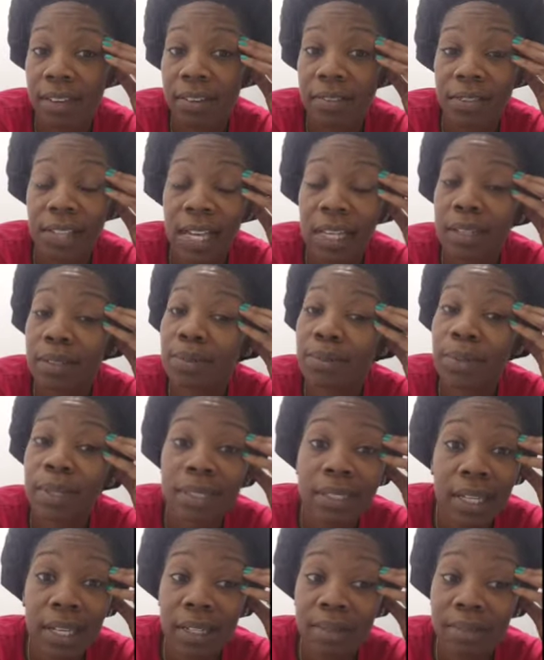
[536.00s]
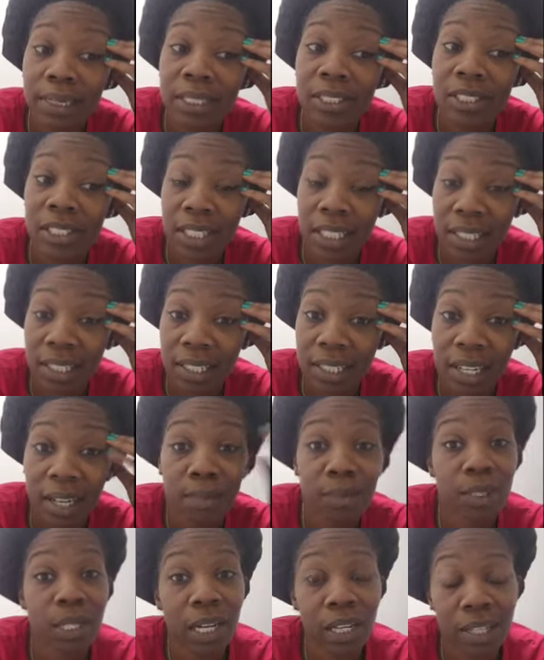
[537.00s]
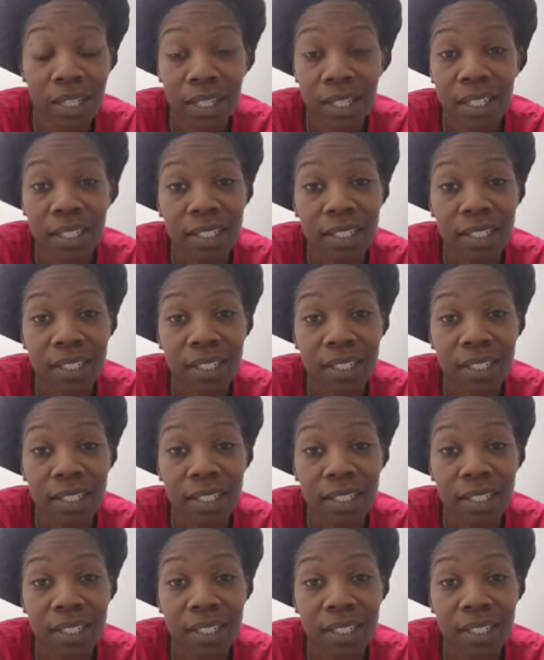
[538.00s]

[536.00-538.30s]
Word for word: like, what's up? It's Jen. I'm trying to